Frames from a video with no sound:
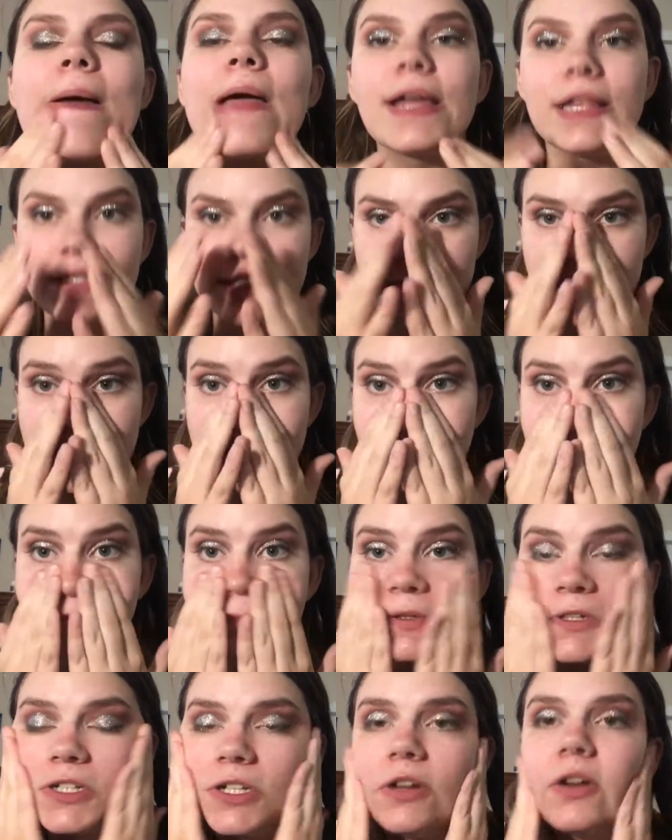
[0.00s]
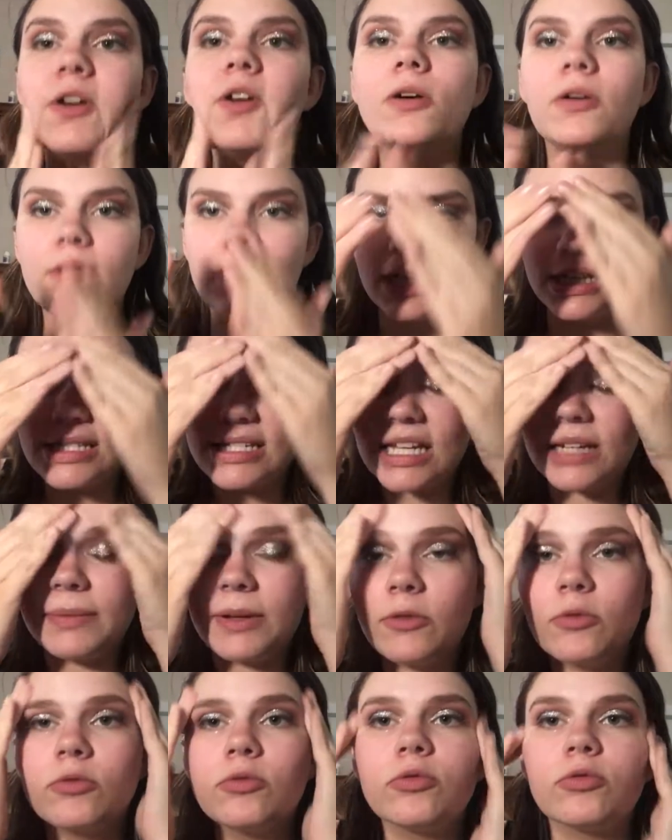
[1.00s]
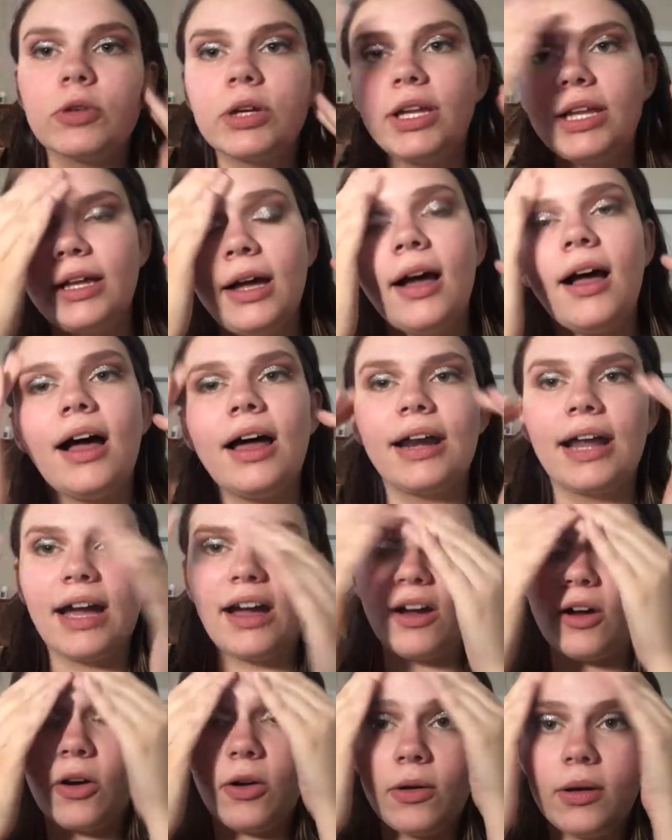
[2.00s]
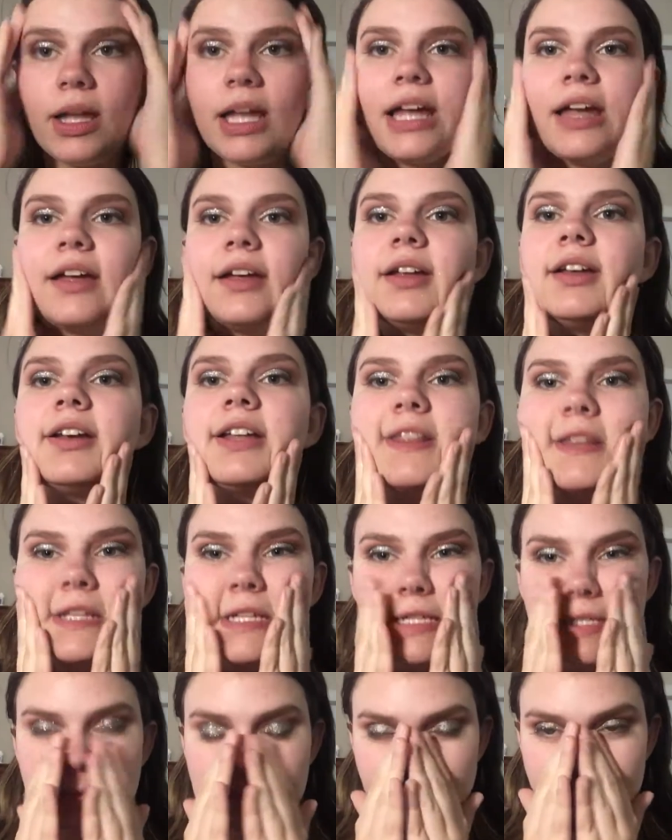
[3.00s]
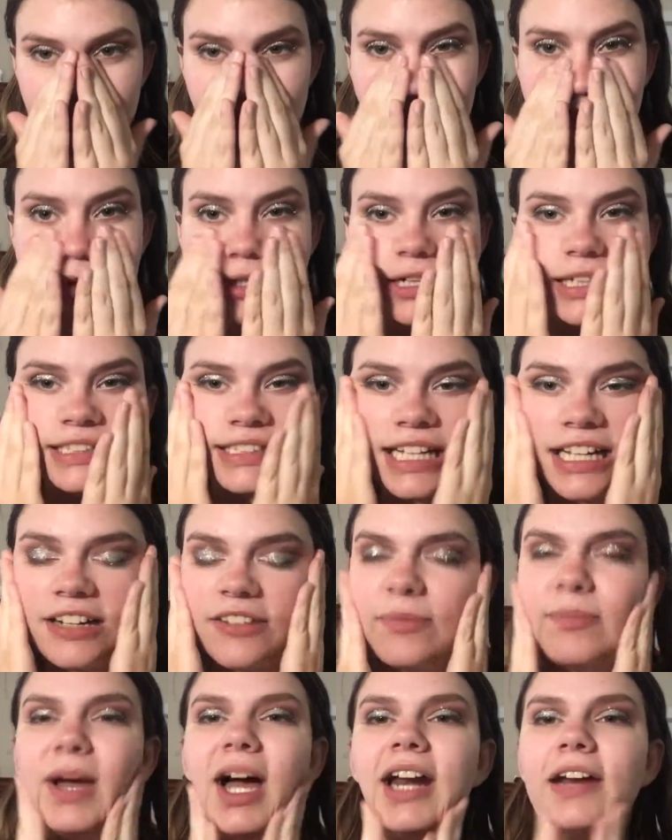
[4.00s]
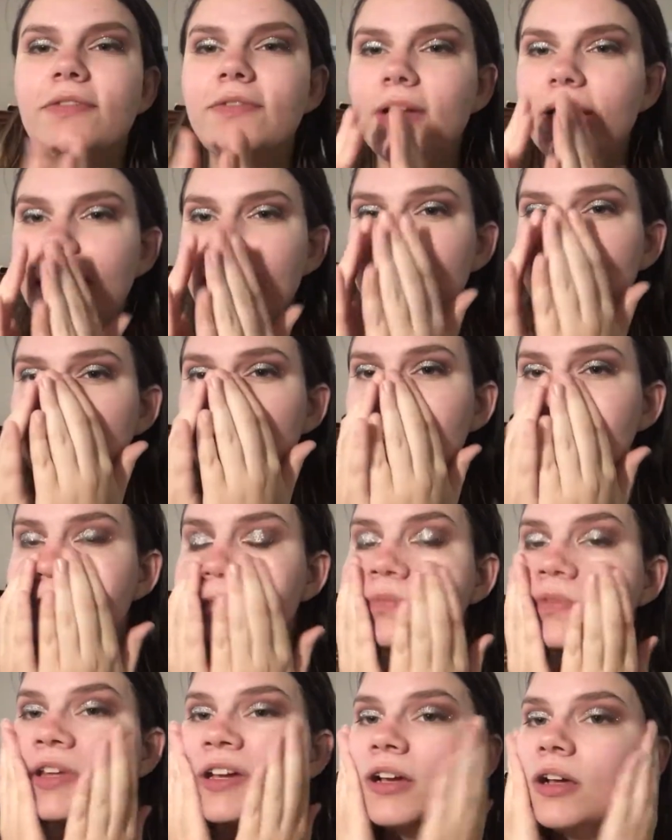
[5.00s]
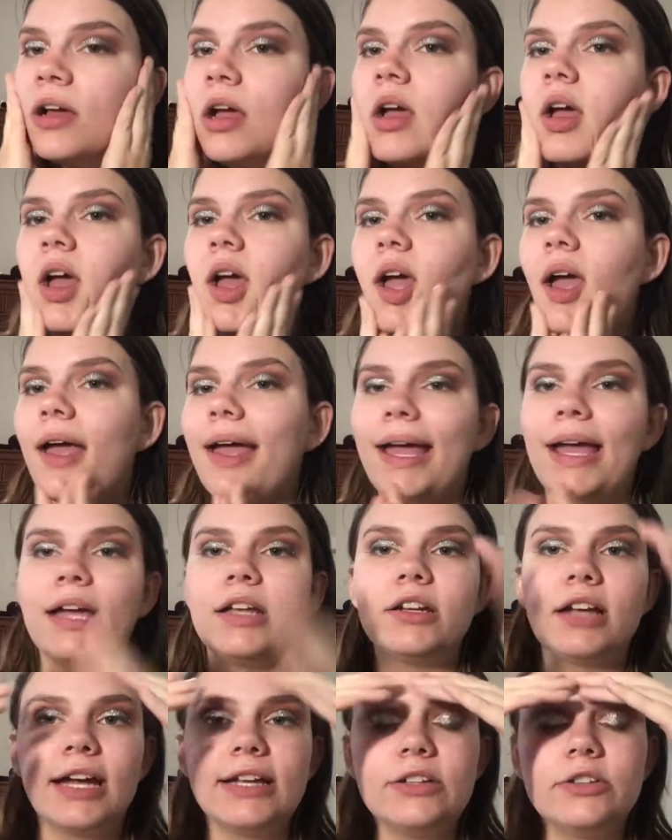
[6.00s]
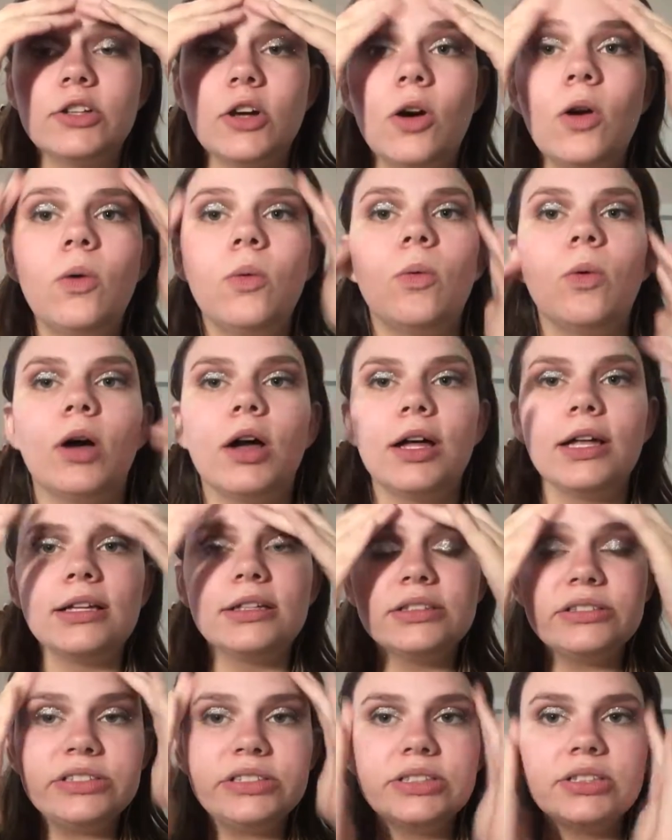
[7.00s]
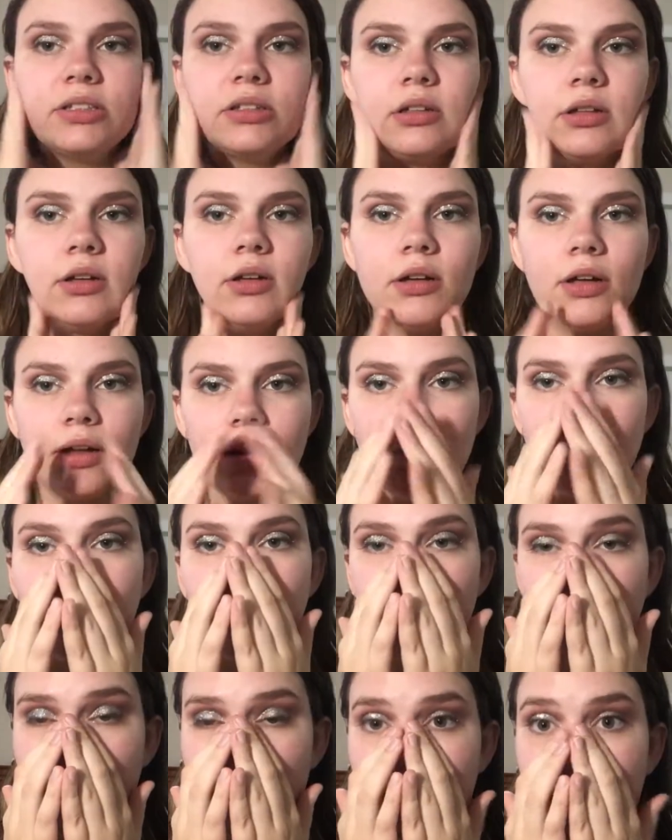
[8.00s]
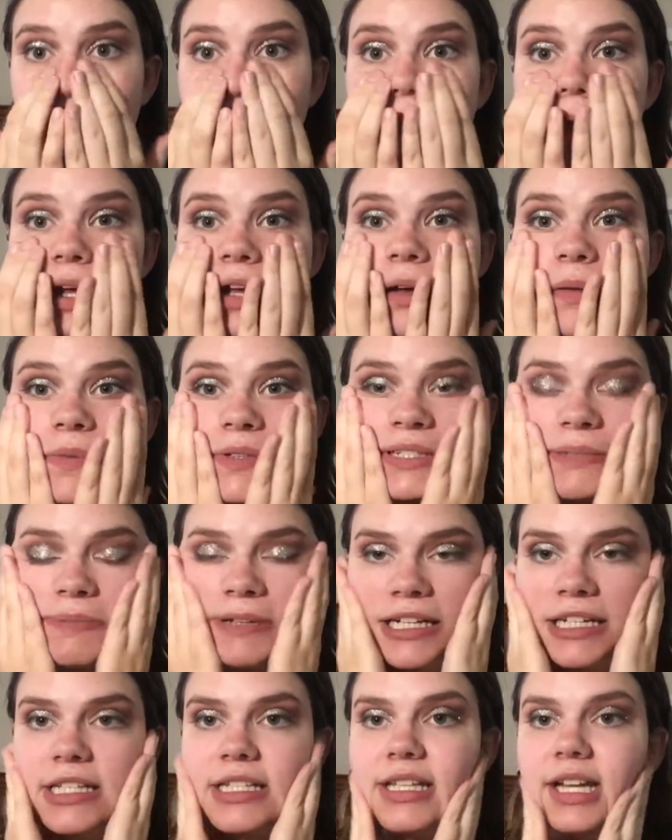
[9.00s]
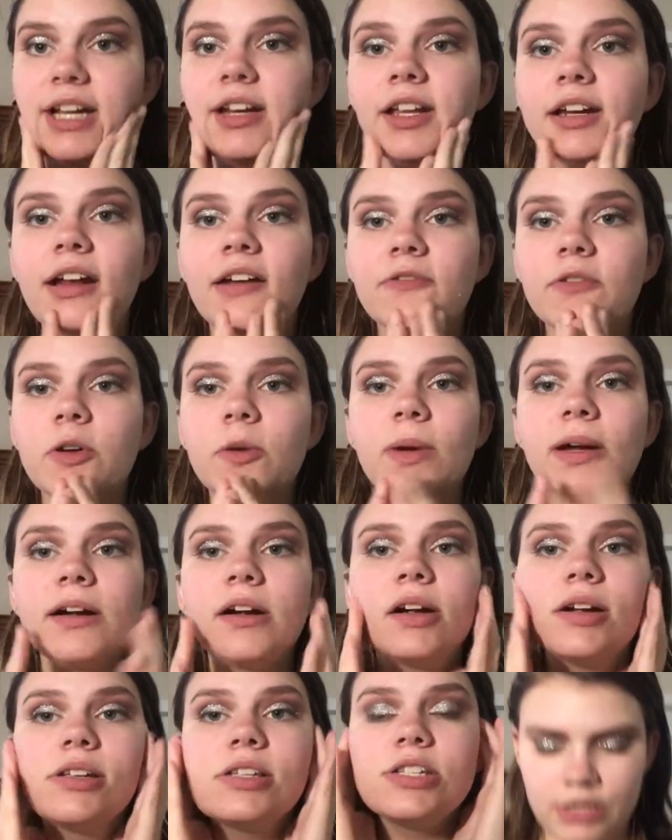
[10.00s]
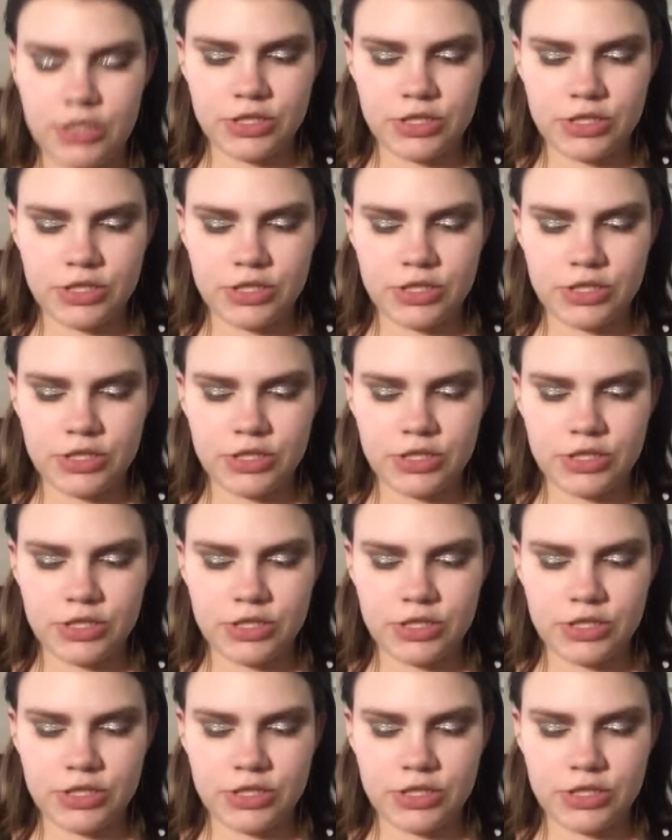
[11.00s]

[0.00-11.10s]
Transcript: It's June, it's gonna be really hot out, and this primer is kind of mattifying, and I don't want my makeup slipping and sliding everywhere.